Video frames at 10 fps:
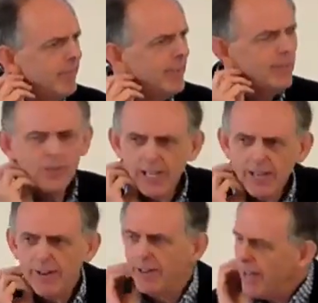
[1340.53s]
And on
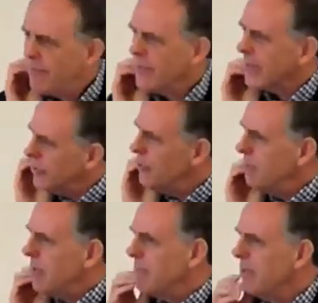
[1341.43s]
hearing that phrase, you
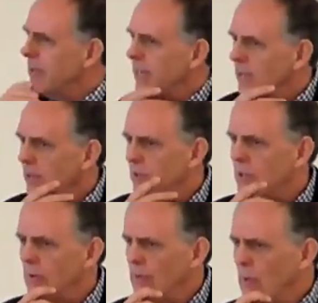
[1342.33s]
might be thinking to
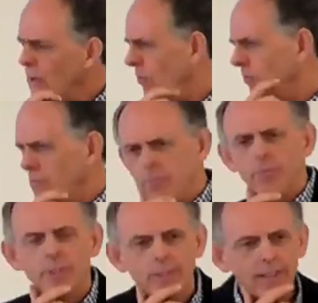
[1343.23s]
yourself, oh,
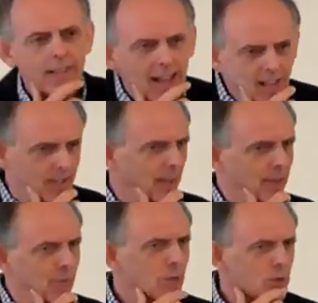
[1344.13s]
that's a
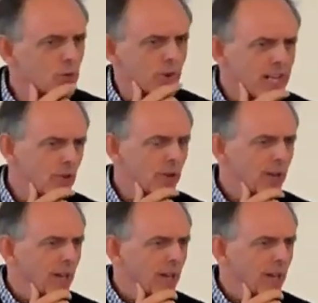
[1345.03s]
little bit strange.